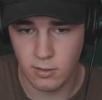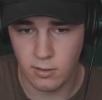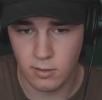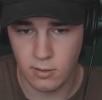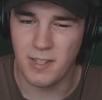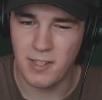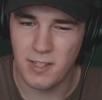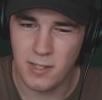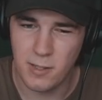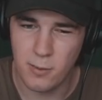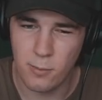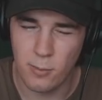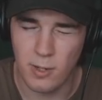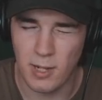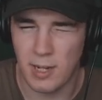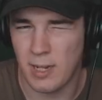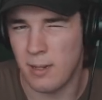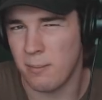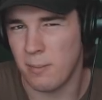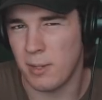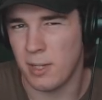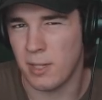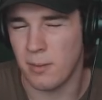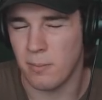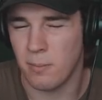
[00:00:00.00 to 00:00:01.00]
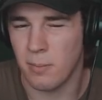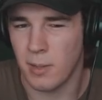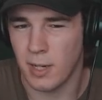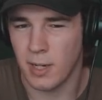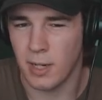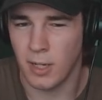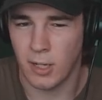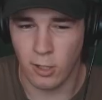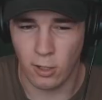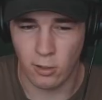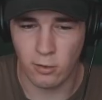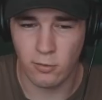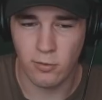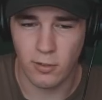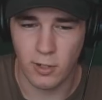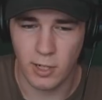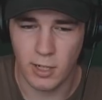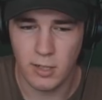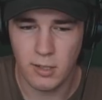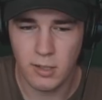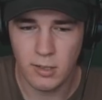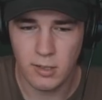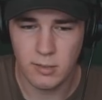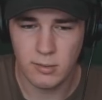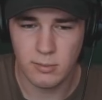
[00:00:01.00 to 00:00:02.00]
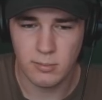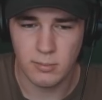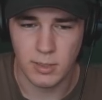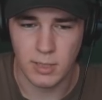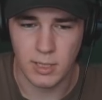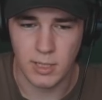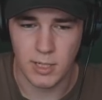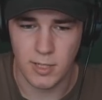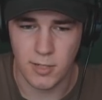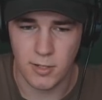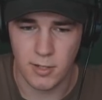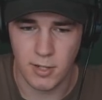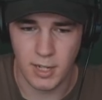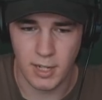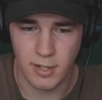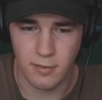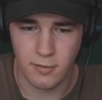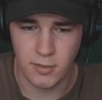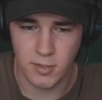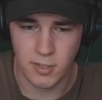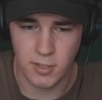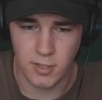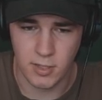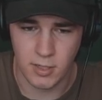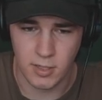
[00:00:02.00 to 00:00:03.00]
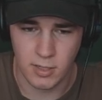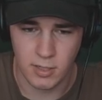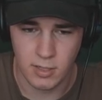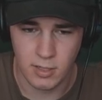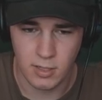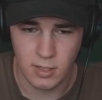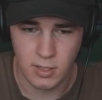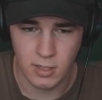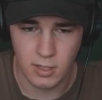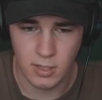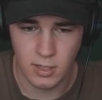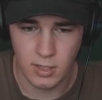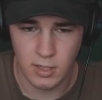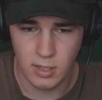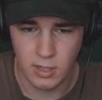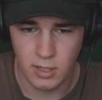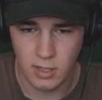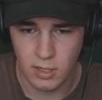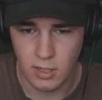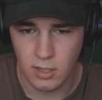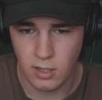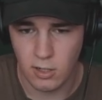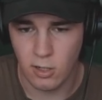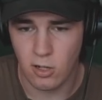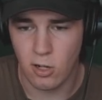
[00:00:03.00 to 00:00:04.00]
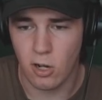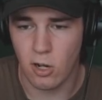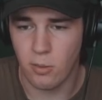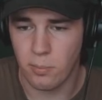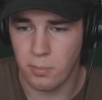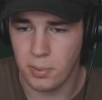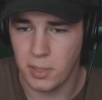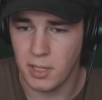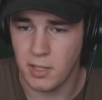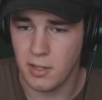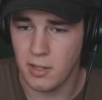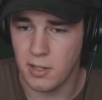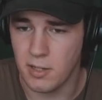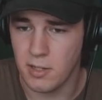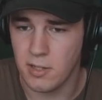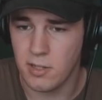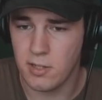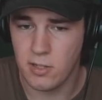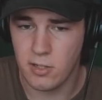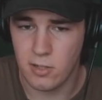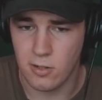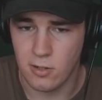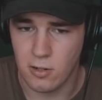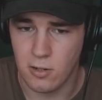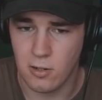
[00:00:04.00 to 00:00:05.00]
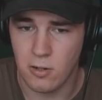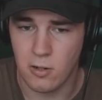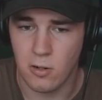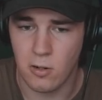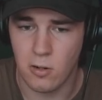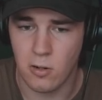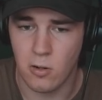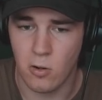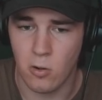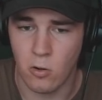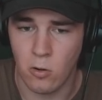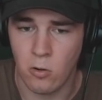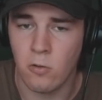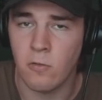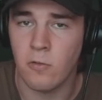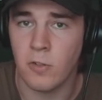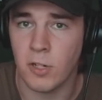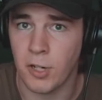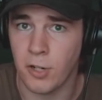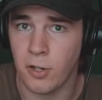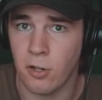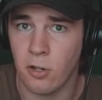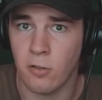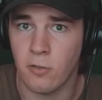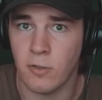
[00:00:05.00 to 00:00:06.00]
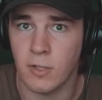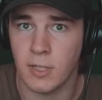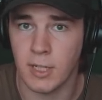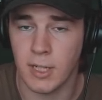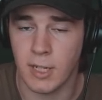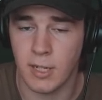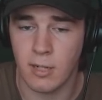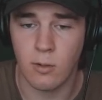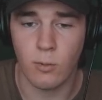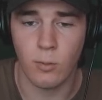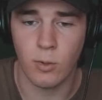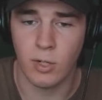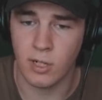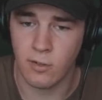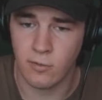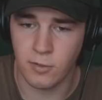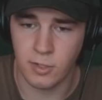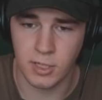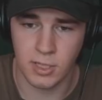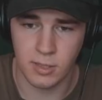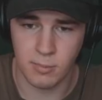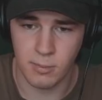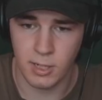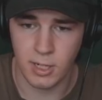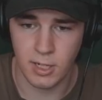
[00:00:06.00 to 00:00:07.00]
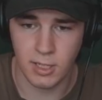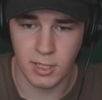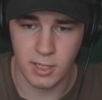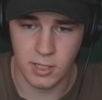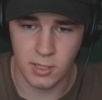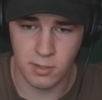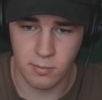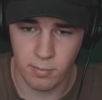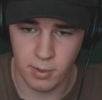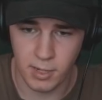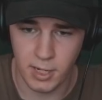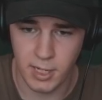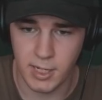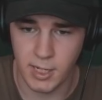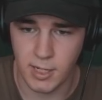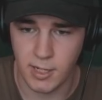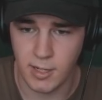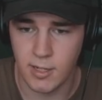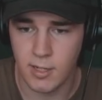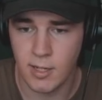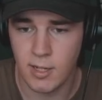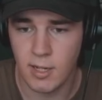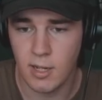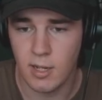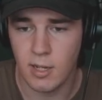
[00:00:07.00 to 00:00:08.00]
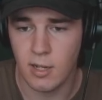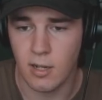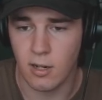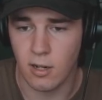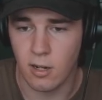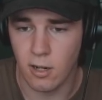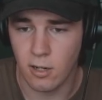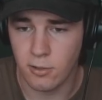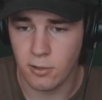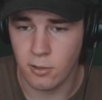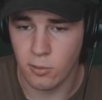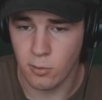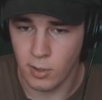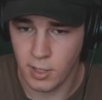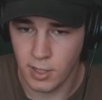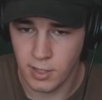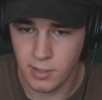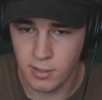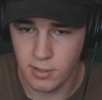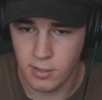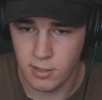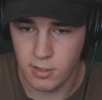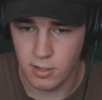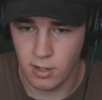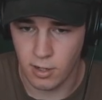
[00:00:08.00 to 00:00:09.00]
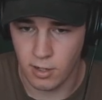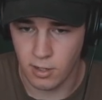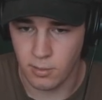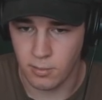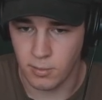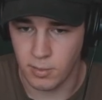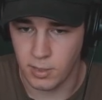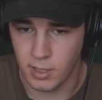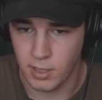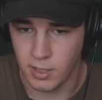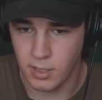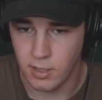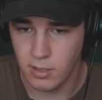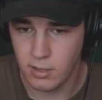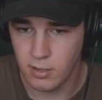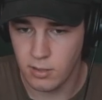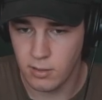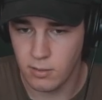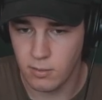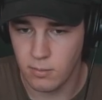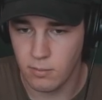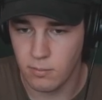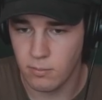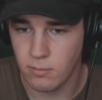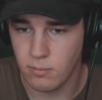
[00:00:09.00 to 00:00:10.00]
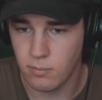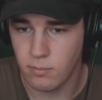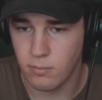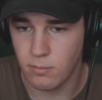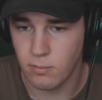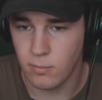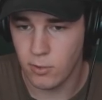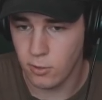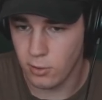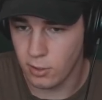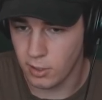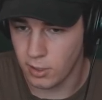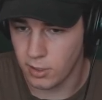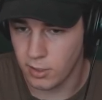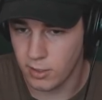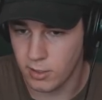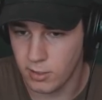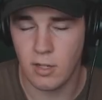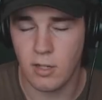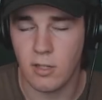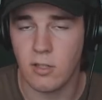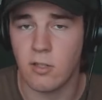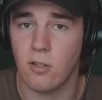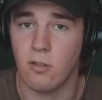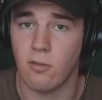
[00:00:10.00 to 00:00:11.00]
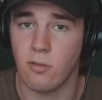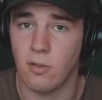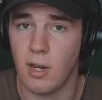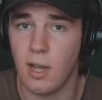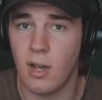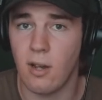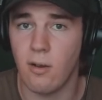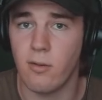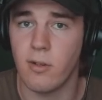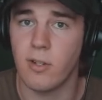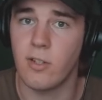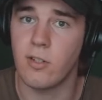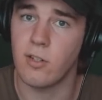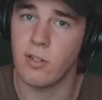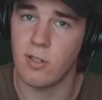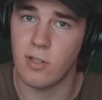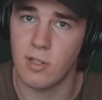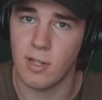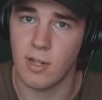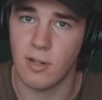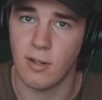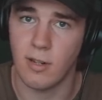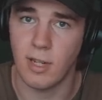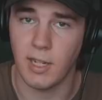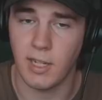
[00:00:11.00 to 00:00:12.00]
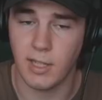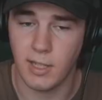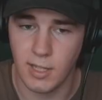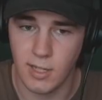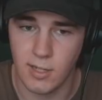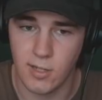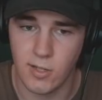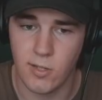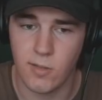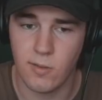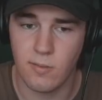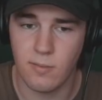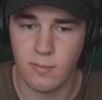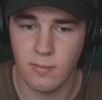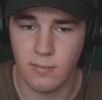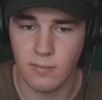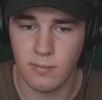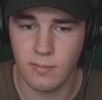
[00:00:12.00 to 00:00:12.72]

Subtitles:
this is what I meant by not fun, because you have to copy this over and over again whenever the melody is playing, otherwise it's gonna be muted. So now it should sound like this.